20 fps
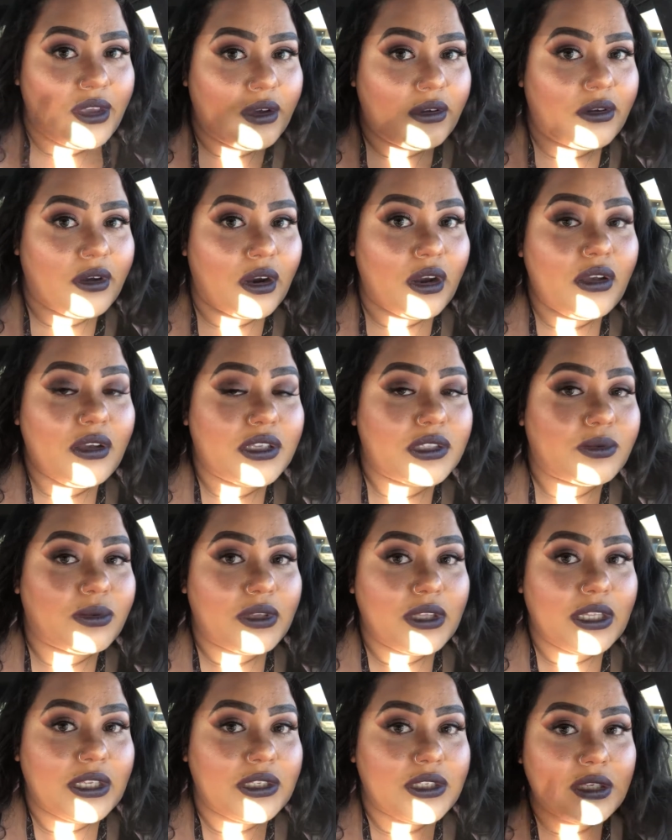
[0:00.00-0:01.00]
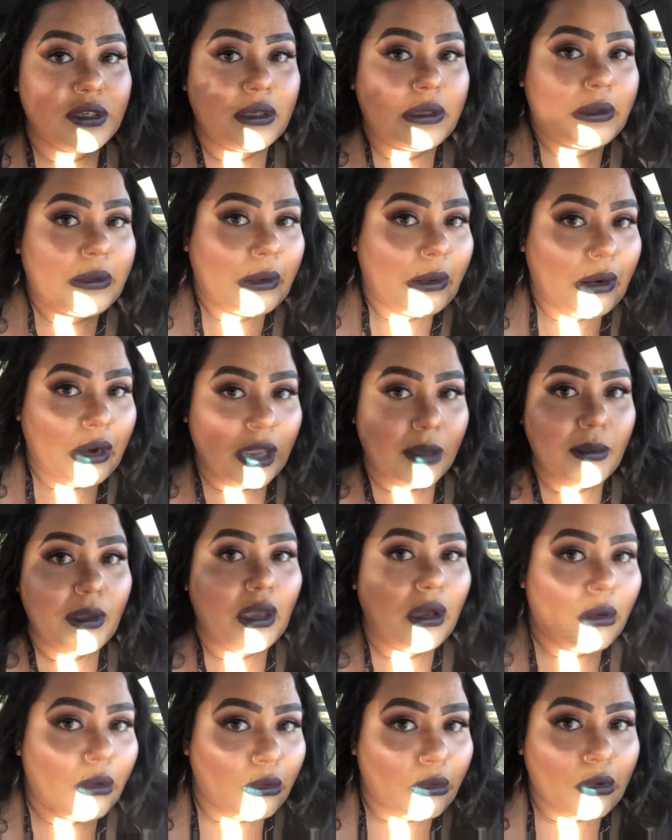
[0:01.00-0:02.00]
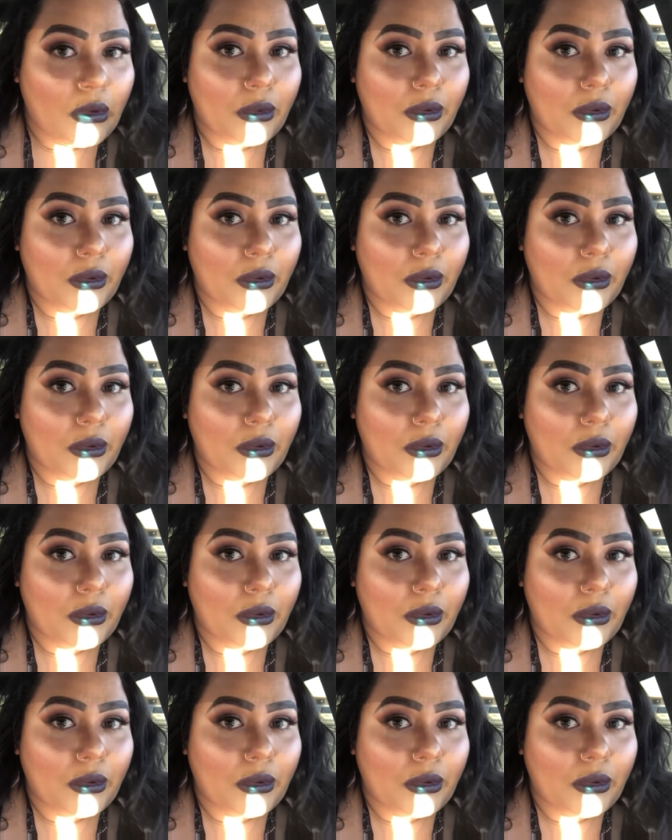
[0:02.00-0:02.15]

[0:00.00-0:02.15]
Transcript: your girl is willing to, you know what I mean?